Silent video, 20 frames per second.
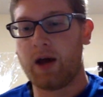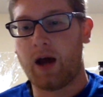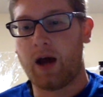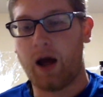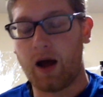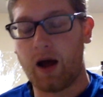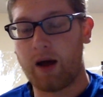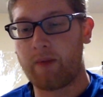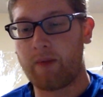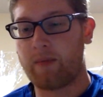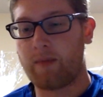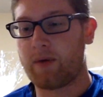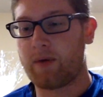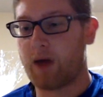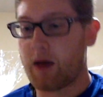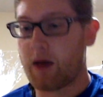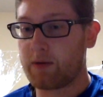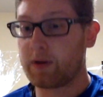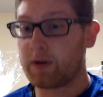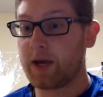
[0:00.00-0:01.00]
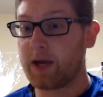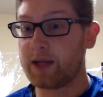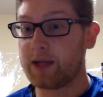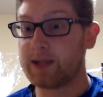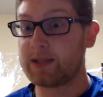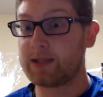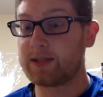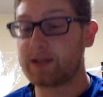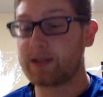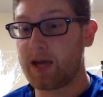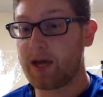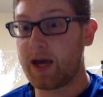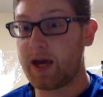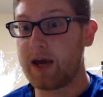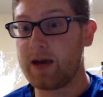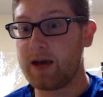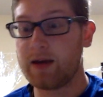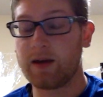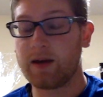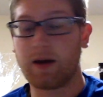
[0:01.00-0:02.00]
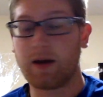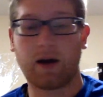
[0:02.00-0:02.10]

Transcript: I would like to say